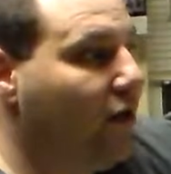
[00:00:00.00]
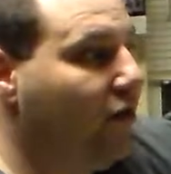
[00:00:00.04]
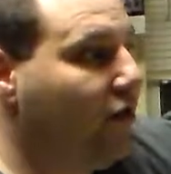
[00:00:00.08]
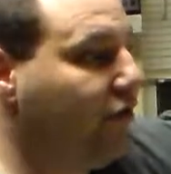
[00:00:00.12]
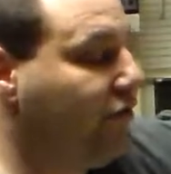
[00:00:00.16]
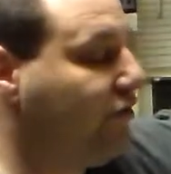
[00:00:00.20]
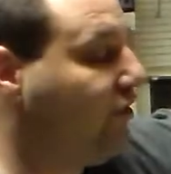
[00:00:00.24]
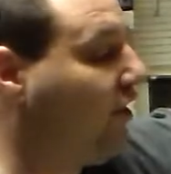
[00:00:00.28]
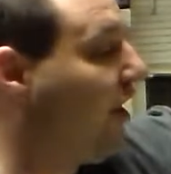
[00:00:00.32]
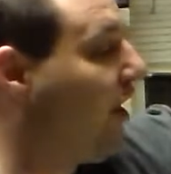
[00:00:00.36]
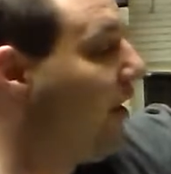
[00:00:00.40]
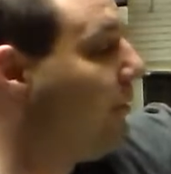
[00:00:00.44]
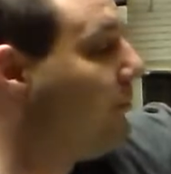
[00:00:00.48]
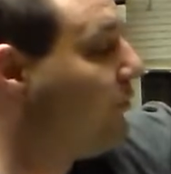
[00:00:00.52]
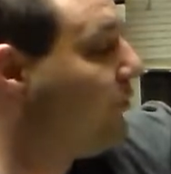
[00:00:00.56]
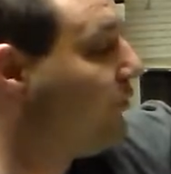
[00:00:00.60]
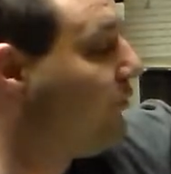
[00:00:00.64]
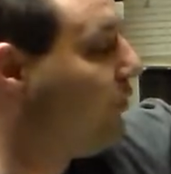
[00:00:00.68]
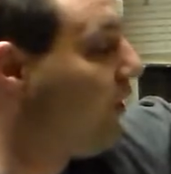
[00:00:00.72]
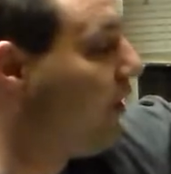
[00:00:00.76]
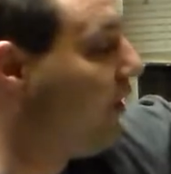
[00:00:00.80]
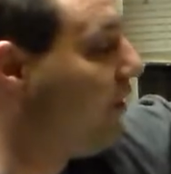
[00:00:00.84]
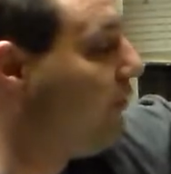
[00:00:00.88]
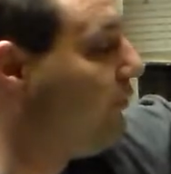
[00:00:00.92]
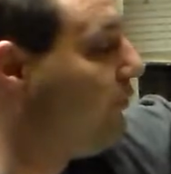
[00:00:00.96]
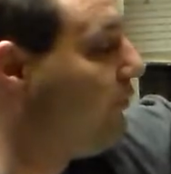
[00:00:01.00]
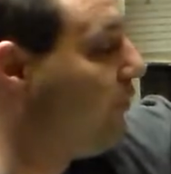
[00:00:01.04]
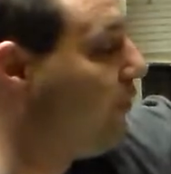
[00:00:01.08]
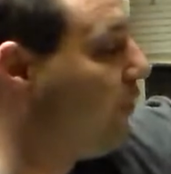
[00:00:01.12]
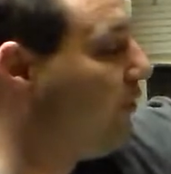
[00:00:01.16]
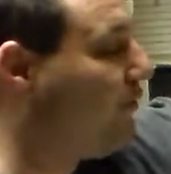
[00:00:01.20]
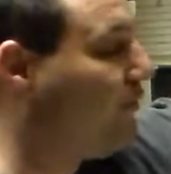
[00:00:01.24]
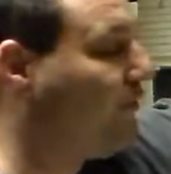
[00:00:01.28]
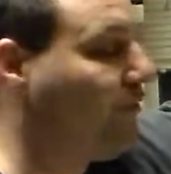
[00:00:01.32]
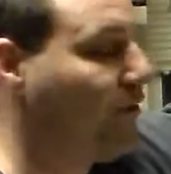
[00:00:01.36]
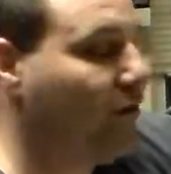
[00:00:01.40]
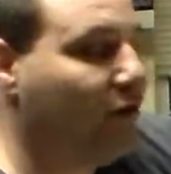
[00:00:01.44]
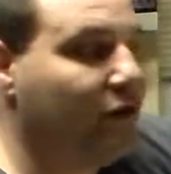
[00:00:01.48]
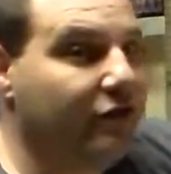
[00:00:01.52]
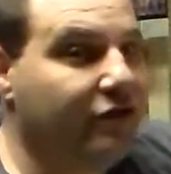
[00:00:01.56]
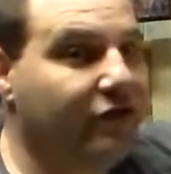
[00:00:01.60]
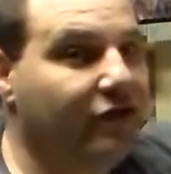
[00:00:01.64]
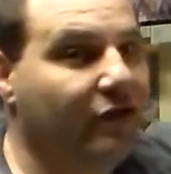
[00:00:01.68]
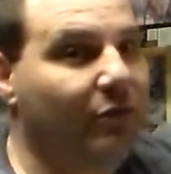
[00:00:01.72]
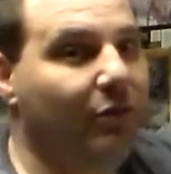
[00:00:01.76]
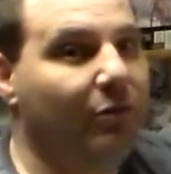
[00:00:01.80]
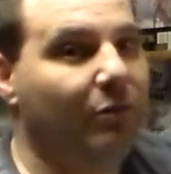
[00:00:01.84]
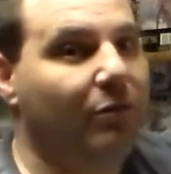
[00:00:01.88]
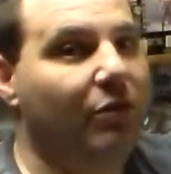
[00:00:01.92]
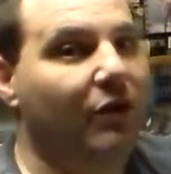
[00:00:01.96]
This game is very fun at
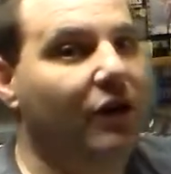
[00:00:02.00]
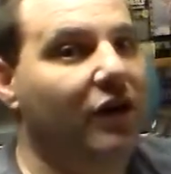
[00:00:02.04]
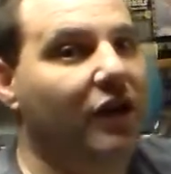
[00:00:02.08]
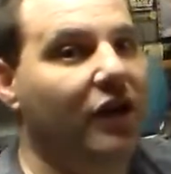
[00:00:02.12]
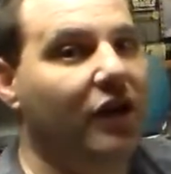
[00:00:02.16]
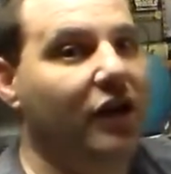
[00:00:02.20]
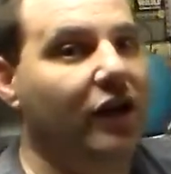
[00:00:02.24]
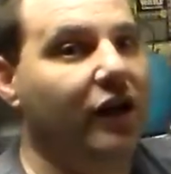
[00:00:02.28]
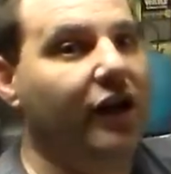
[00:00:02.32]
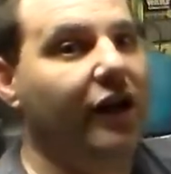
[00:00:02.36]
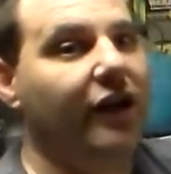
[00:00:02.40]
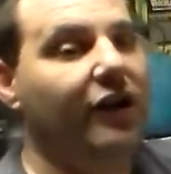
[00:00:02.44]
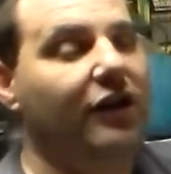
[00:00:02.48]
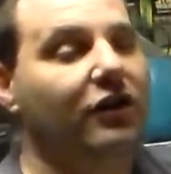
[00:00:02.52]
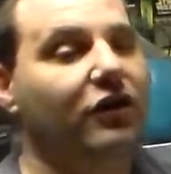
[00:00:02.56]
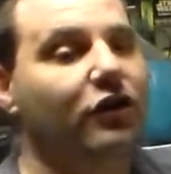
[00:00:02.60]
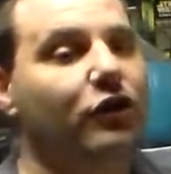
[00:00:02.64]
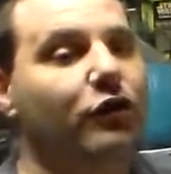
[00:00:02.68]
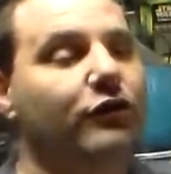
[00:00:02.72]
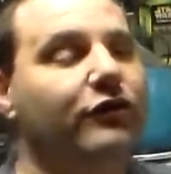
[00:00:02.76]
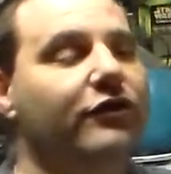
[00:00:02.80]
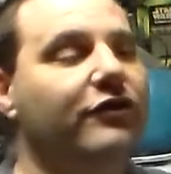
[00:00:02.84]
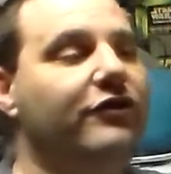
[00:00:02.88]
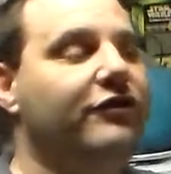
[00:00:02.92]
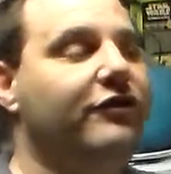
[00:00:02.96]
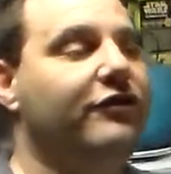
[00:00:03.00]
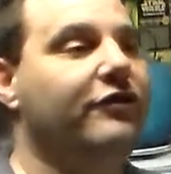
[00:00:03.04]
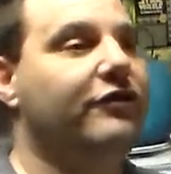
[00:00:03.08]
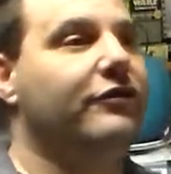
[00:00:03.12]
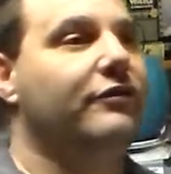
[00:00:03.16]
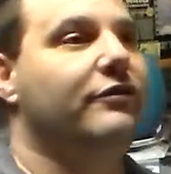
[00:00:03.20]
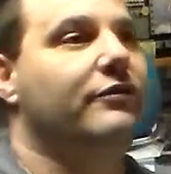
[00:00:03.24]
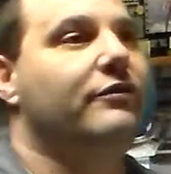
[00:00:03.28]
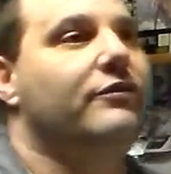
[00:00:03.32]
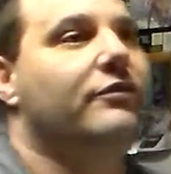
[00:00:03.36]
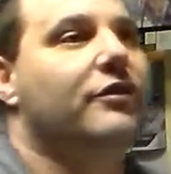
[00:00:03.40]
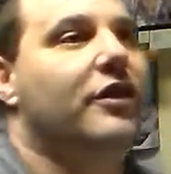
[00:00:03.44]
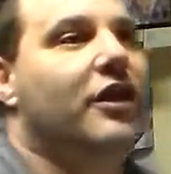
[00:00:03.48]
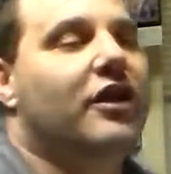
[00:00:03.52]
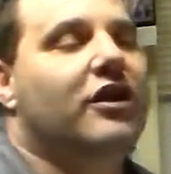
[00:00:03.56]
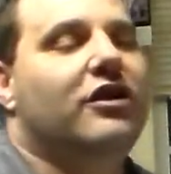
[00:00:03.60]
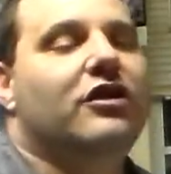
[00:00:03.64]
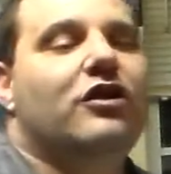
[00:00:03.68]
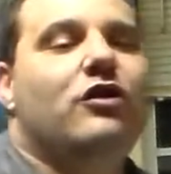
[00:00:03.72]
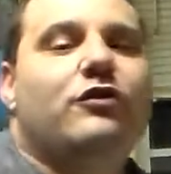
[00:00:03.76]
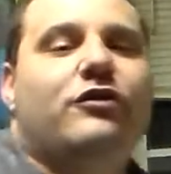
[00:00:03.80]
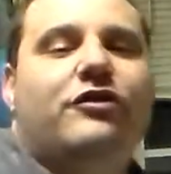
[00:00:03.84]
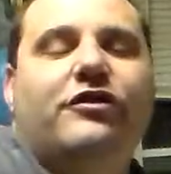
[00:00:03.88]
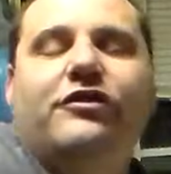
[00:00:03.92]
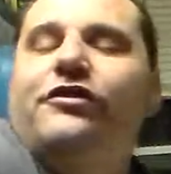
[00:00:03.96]
first, but it loses
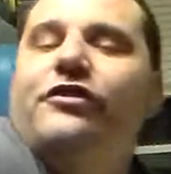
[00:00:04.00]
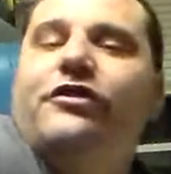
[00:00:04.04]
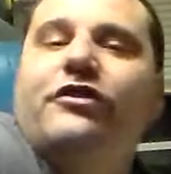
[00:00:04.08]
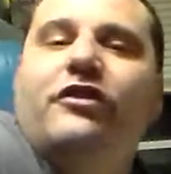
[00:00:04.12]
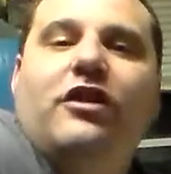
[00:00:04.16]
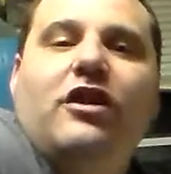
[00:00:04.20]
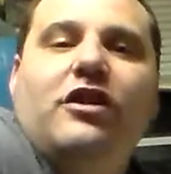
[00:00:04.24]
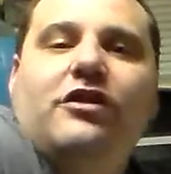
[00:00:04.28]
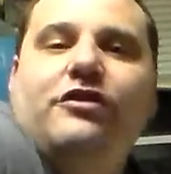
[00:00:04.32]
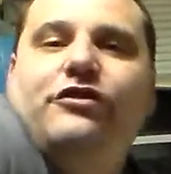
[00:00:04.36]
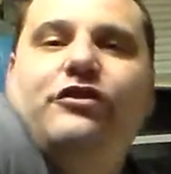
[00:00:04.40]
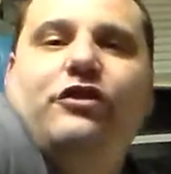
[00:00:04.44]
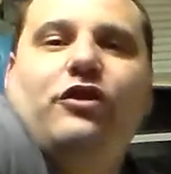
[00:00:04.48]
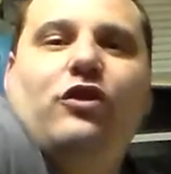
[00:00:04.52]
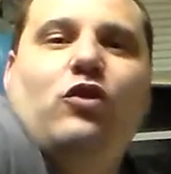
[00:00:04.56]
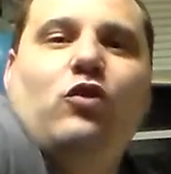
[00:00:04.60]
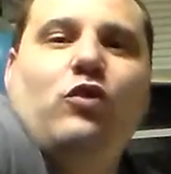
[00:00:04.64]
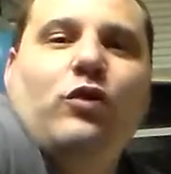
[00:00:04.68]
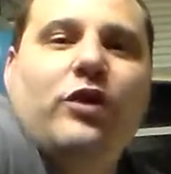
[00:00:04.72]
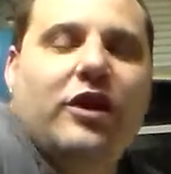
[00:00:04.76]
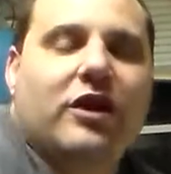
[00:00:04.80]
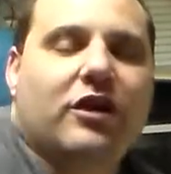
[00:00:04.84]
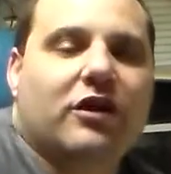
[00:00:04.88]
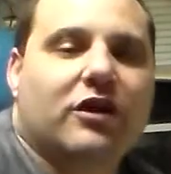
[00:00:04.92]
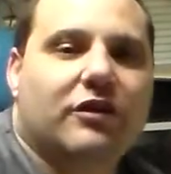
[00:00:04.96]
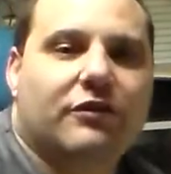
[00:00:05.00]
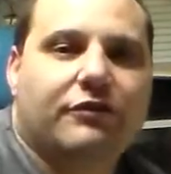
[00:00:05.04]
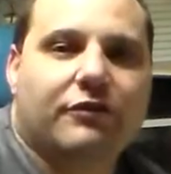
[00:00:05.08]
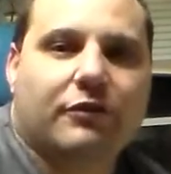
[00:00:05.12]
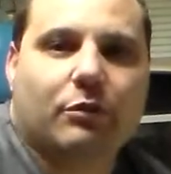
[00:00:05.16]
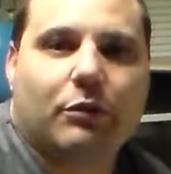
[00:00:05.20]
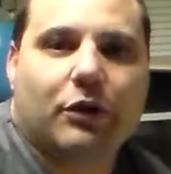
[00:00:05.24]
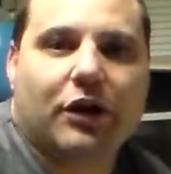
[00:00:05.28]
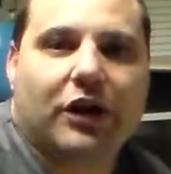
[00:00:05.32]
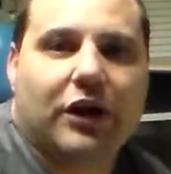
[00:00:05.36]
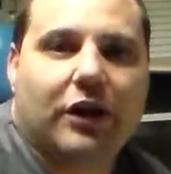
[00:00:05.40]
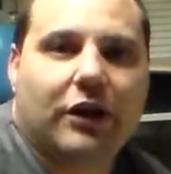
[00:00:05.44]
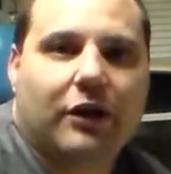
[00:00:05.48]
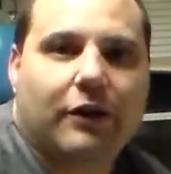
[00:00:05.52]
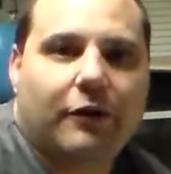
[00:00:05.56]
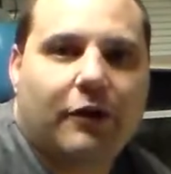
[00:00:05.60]
its luster quickly for me.